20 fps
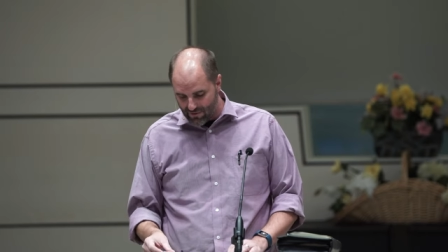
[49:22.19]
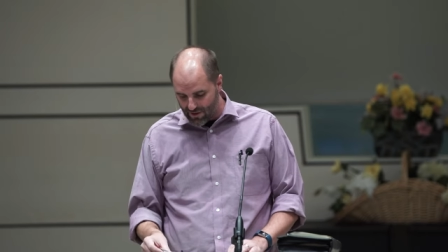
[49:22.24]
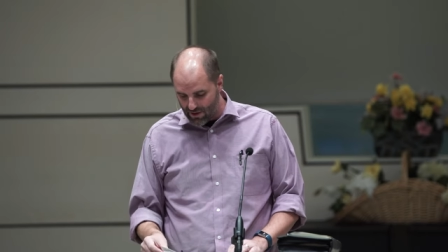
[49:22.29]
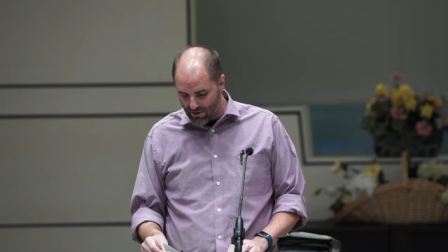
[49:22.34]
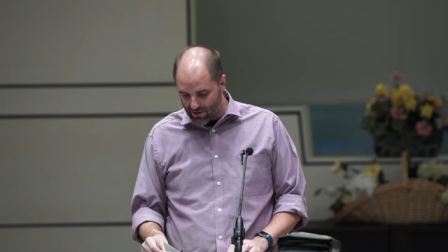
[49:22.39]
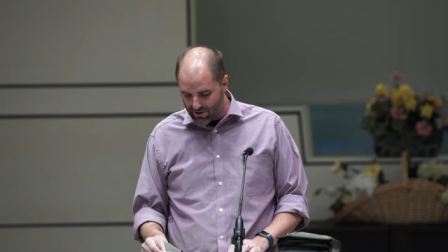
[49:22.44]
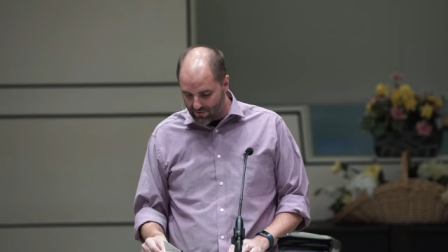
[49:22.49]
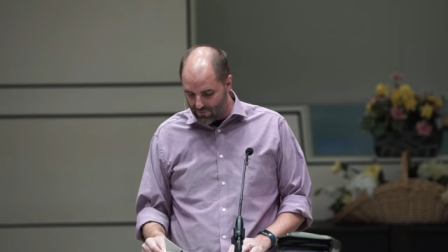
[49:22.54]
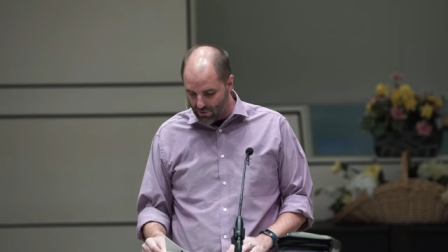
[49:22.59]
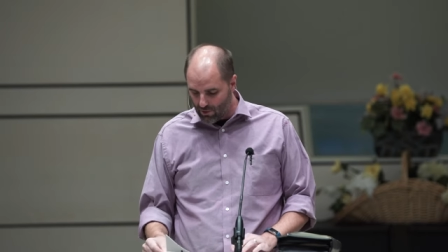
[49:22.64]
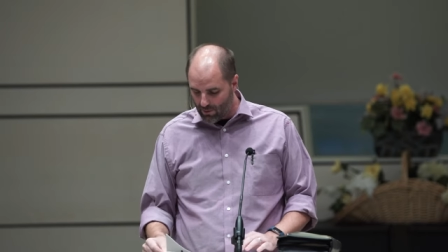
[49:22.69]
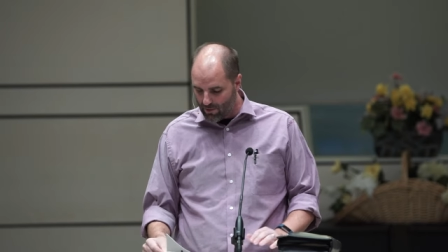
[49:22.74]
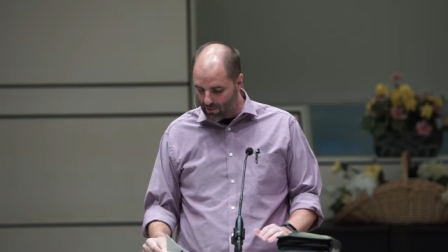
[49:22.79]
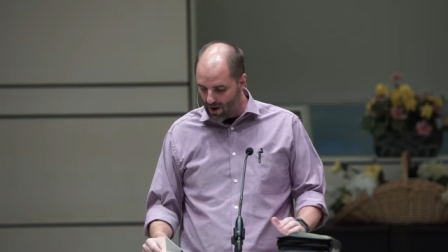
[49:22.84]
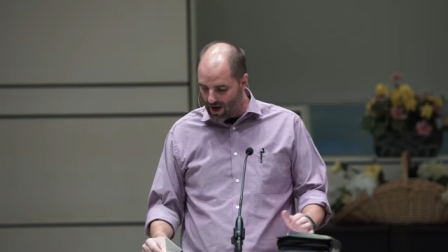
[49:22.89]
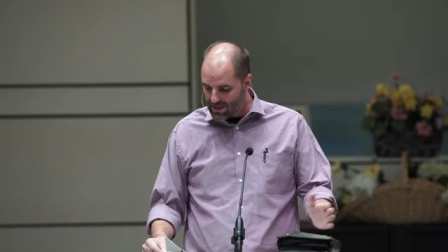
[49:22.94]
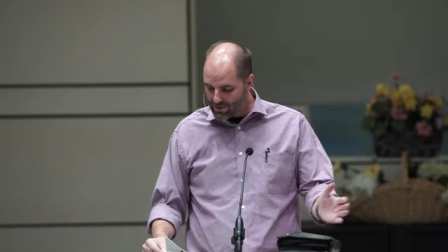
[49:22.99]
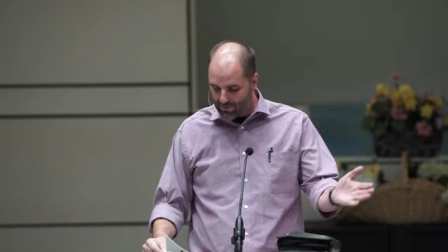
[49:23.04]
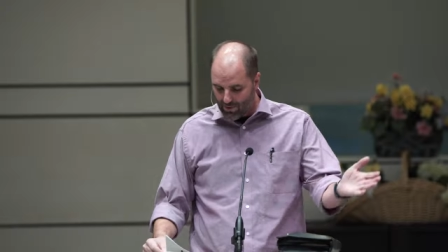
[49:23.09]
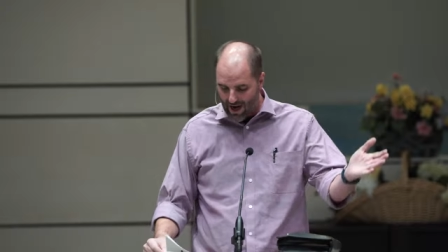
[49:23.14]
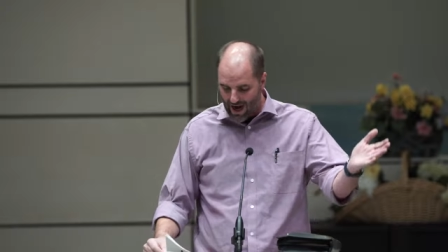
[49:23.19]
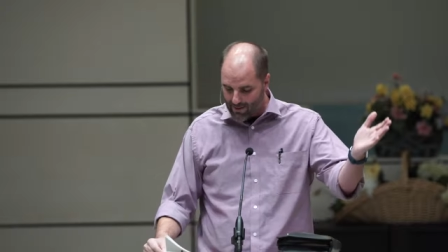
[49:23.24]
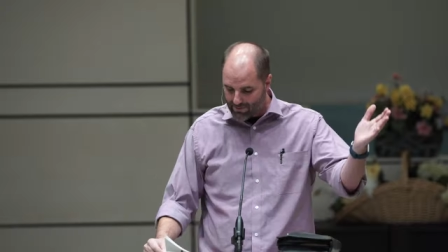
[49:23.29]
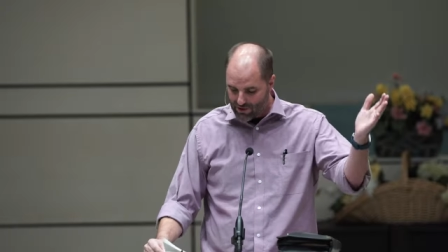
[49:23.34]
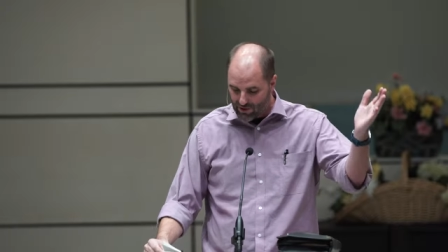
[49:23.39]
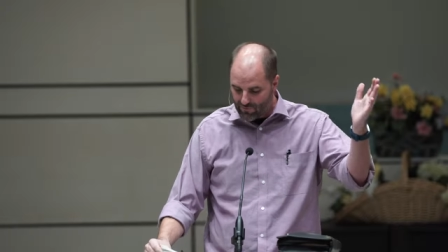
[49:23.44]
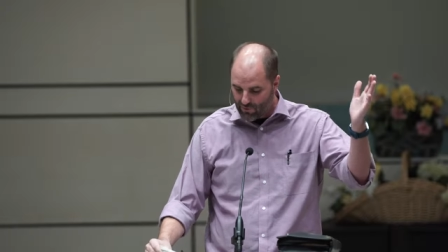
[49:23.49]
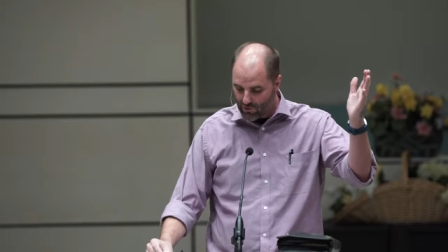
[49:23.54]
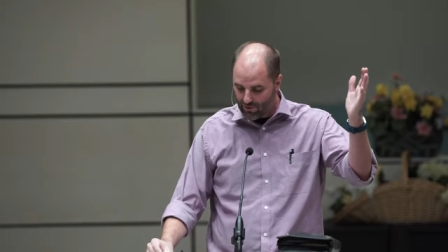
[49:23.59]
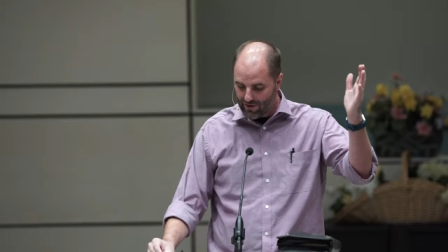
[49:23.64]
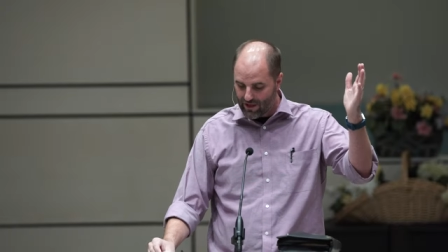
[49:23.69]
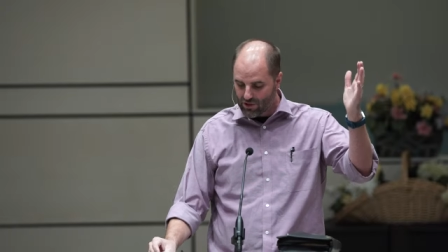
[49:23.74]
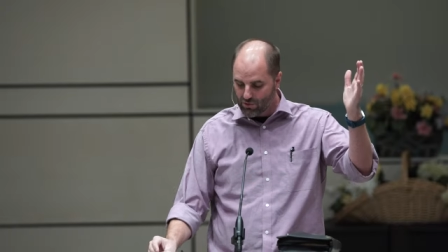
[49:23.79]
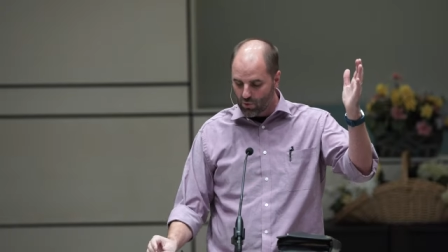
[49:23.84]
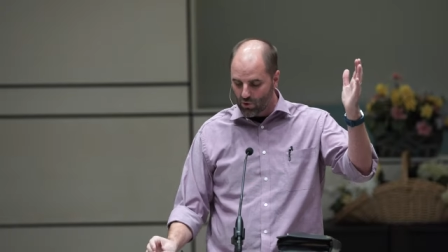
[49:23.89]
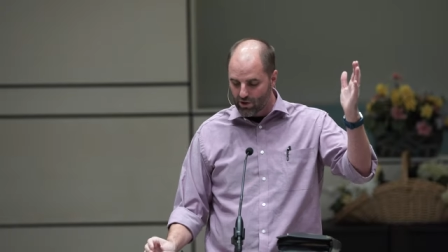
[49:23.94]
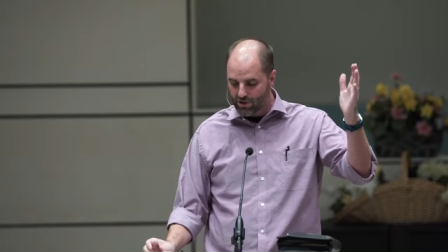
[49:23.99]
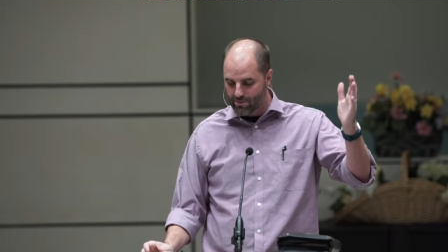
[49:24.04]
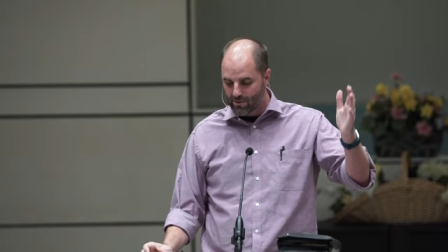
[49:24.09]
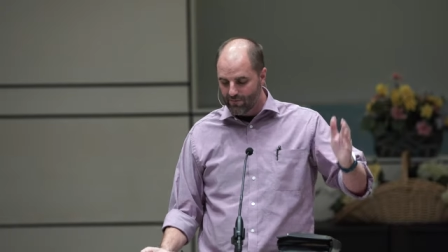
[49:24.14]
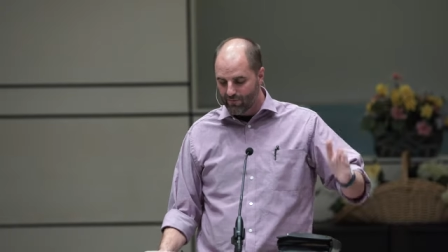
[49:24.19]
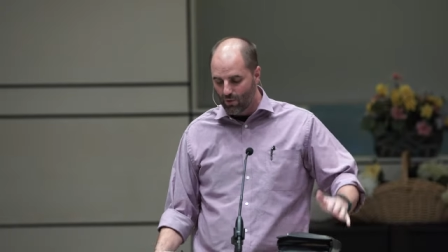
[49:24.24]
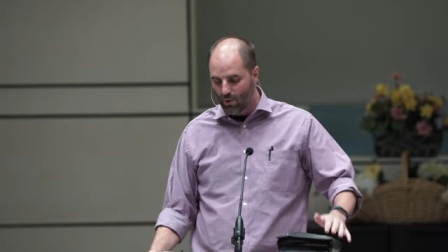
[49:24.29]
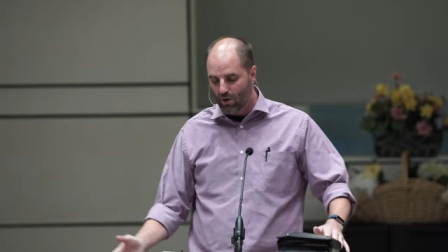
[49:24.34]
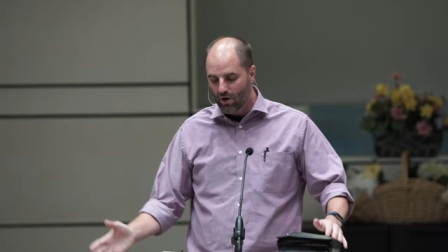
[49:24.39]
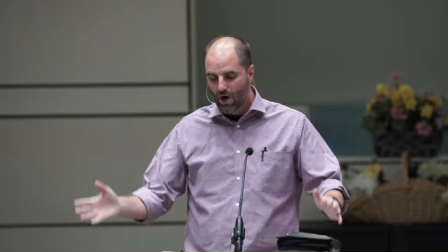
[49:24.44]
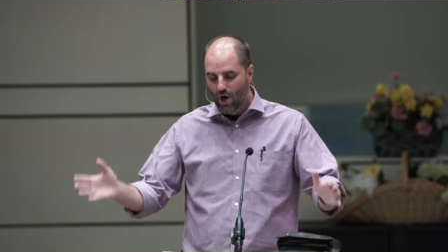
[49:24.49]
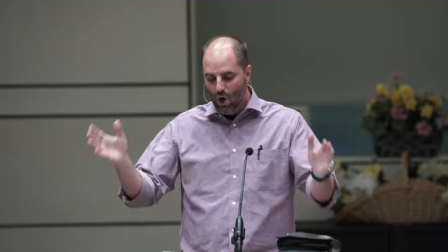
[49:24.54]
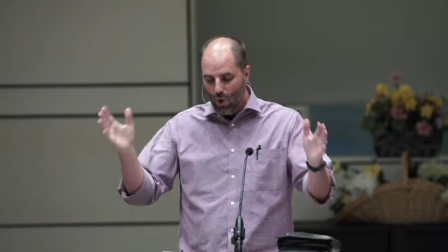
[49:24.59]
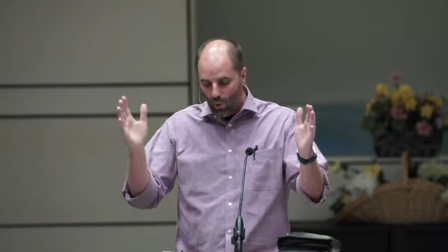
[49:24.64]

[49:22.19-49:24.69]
theories of human rights. Perhaps you've heard these words before.